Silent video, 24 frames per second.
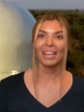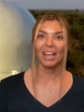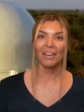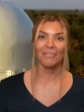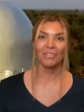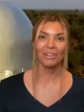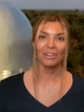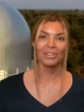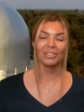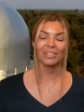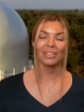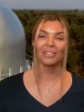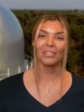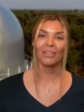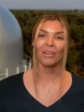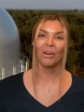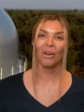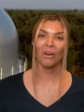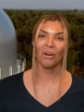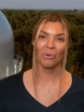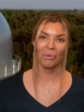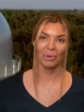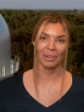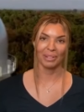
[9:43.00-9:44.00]
diverse, and
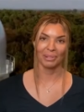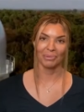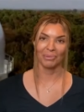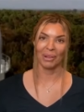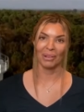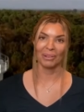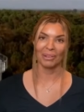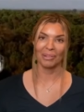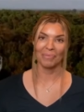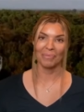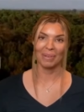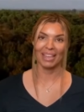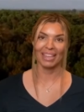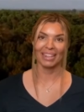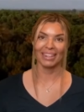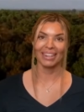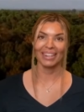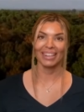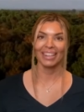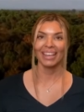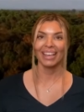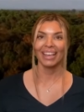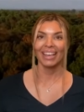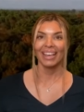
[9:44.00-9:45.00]
always
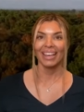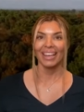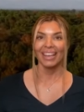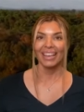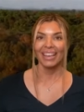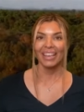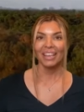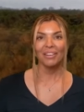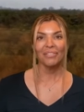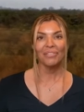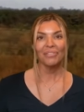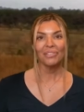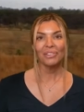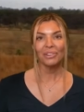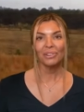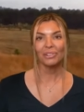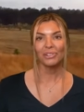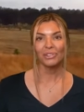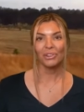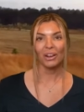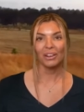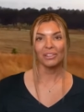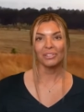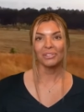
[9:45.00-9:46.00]
welcoming. If you're
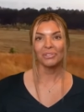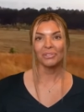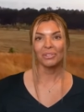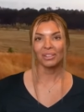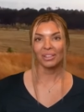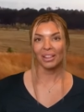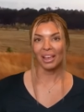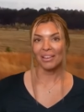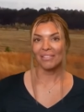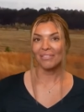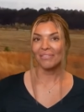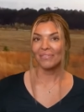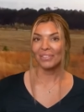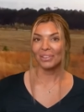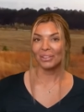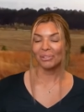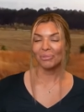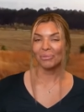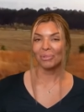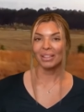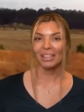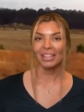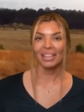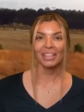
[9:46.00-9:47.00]
drawn to a life
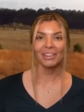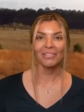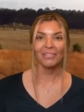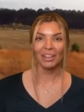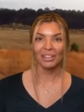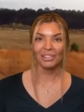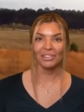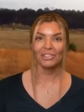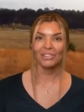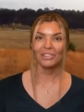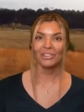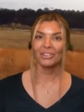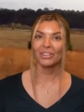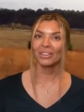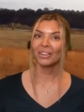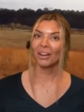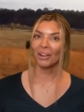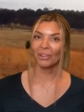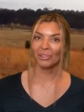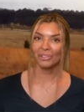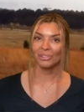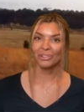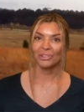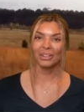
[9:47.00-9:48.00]
filled with adventure,
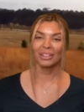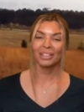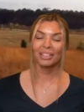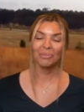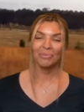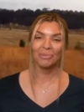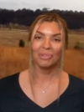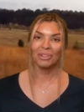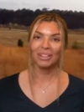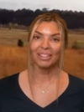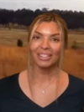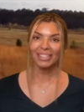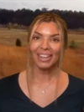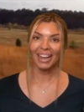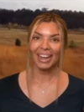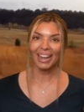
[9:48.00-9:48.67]
culture, and community